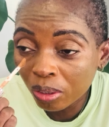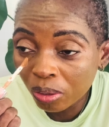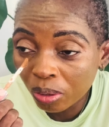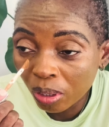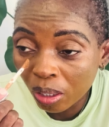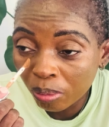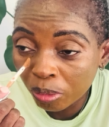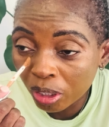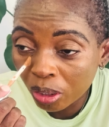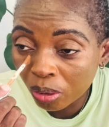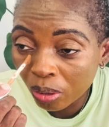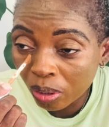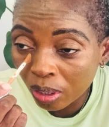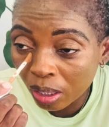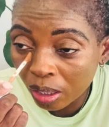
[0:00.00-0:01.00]
So I'm just
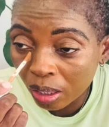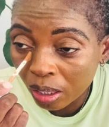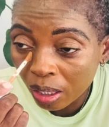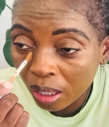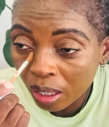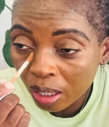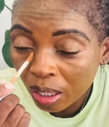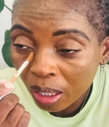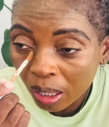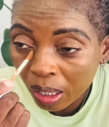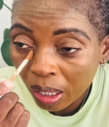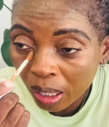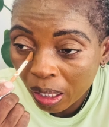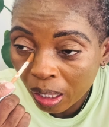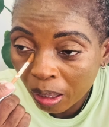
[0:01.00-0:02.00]
gonna
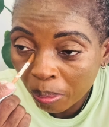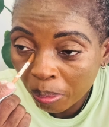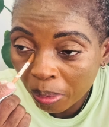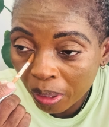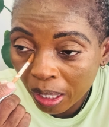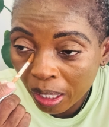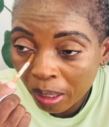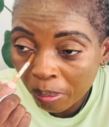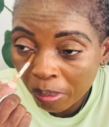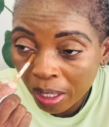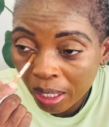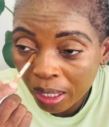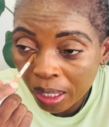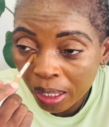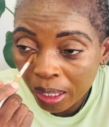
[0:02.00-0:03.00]
apply my
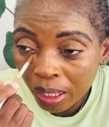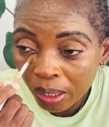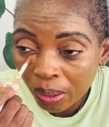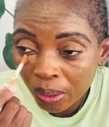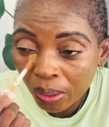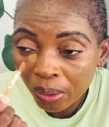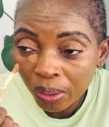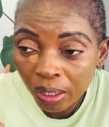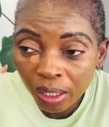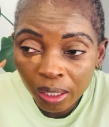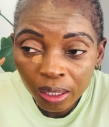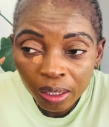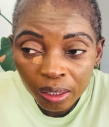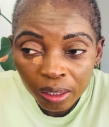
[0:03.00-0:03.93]
inner corner,